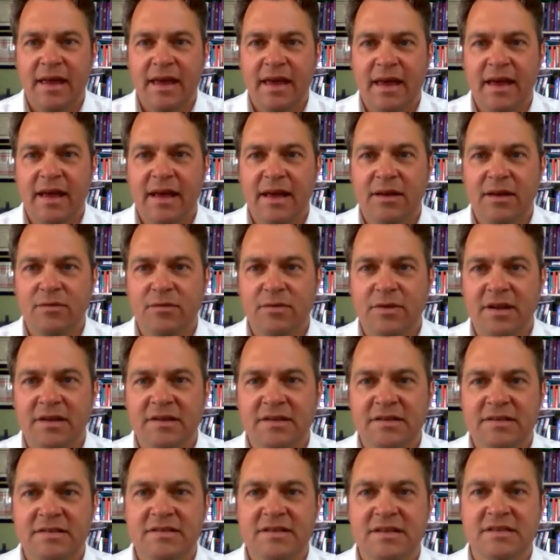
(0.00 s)
and
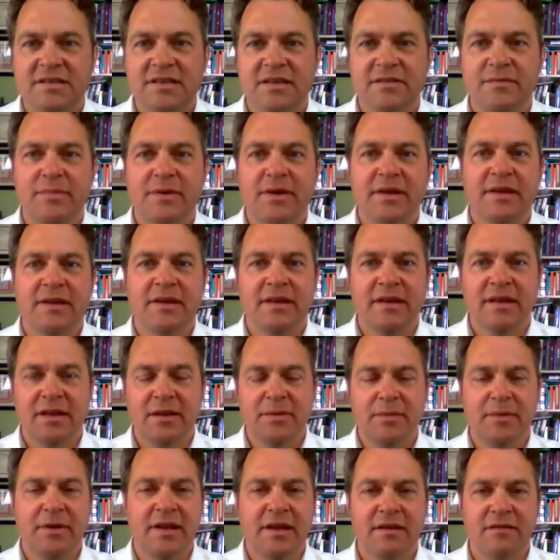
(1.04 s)
redundancies have been
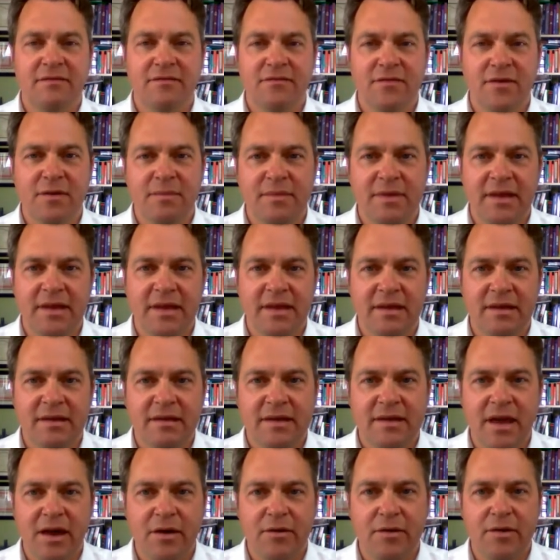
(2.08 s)
eliminated from the
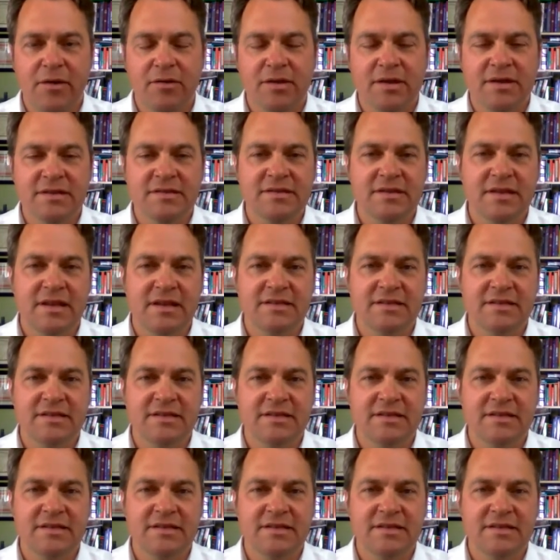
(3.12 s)
carrier list.